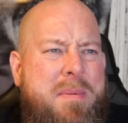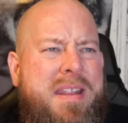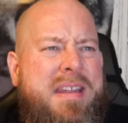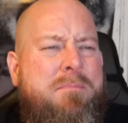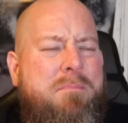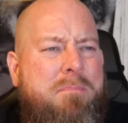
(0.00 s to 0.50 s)
I
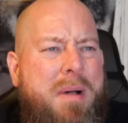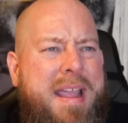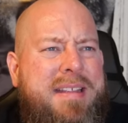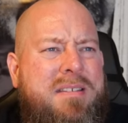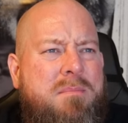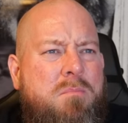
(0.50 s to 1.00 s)
need to
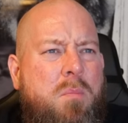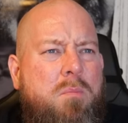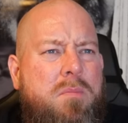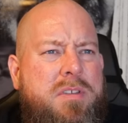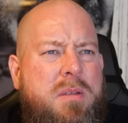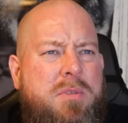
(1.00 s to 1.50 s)
buy some,
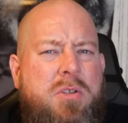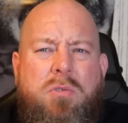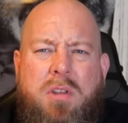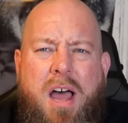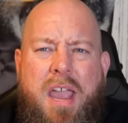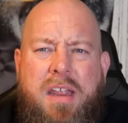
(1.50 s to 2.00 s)
some new
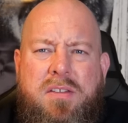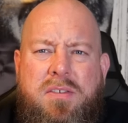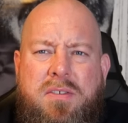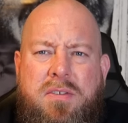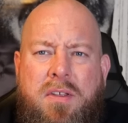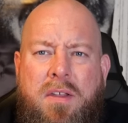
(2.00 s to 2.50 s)

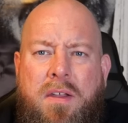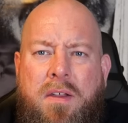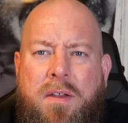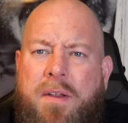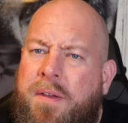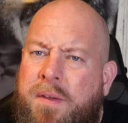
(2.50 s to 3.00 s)
lights.
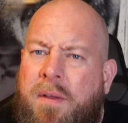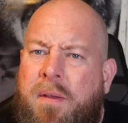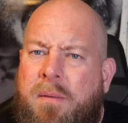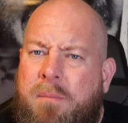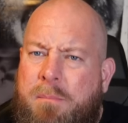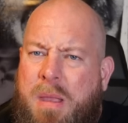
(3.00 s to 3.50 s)

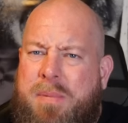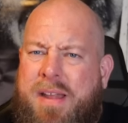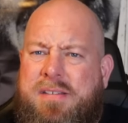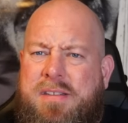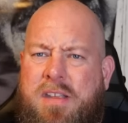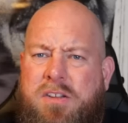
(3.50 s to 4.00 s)
Maybe
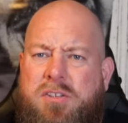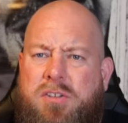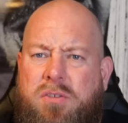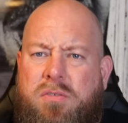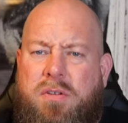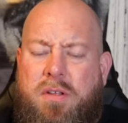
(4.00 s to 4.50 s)
that's the
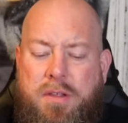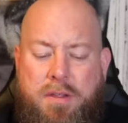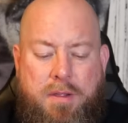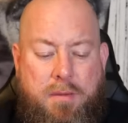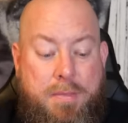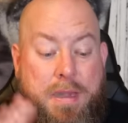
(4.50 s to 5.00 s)
issue.
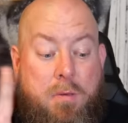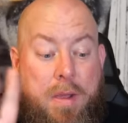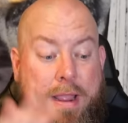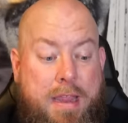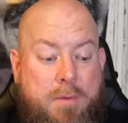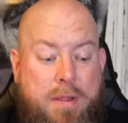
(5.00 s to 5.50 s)
But
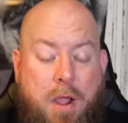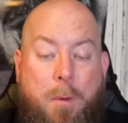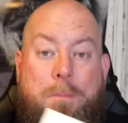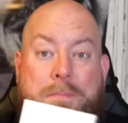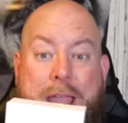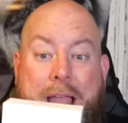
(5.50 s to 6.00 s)
anyway, here we go.
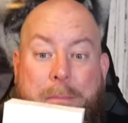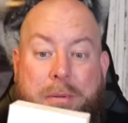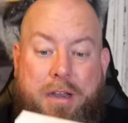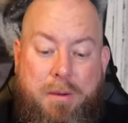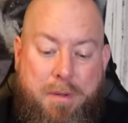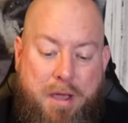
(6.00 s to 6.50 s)
Apple
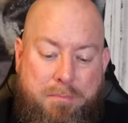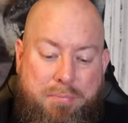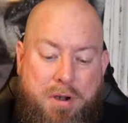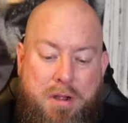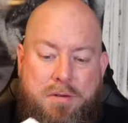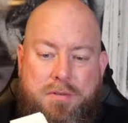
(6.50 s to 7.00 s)
AirPod
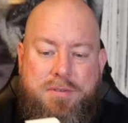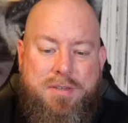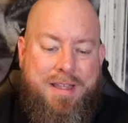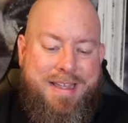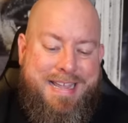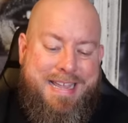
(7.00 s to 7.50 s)
Pros
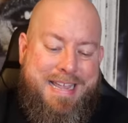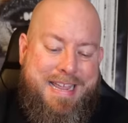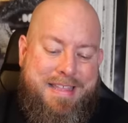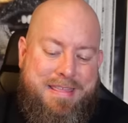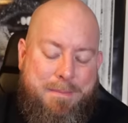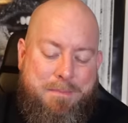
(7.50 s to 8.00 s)

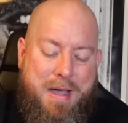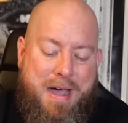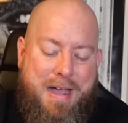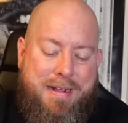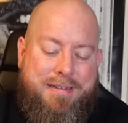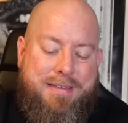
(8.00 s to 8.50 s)
in the
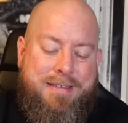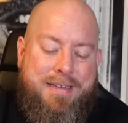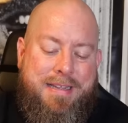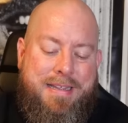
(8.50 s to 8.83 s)
box.